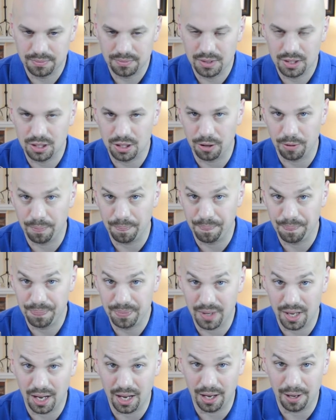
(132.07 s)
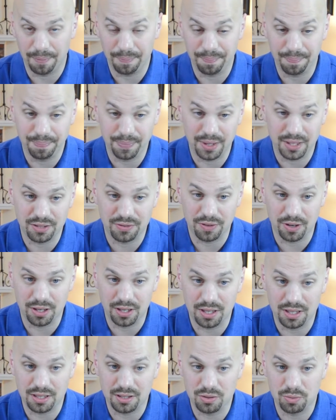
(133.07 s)
So um, as
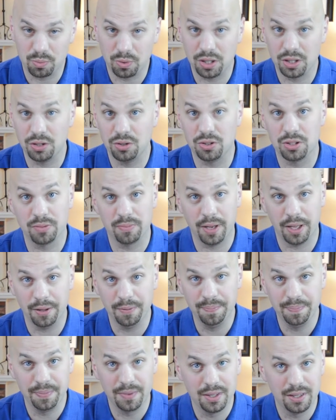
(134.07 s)
far as what you smell,